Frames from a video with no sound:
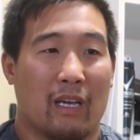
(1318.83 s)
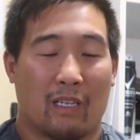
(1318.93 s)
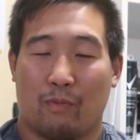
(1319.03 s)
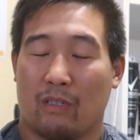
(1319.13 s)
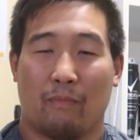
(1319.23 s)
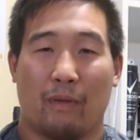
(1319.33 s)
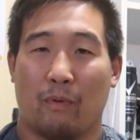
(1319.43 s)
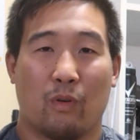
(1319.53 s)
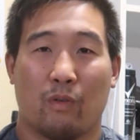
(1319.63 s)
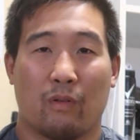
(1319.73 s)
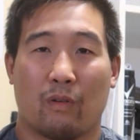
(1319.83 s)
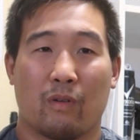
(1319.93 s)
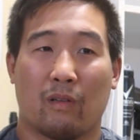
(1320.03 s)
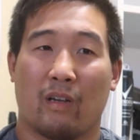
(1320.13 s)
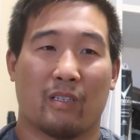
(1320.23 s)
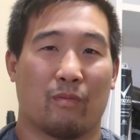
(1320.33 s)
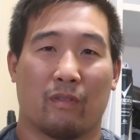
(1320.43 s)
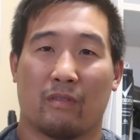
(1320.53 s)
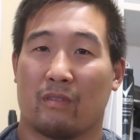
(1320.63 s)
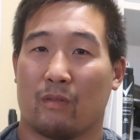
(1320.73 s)
Especially people who are in group class,
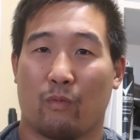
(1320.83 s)
because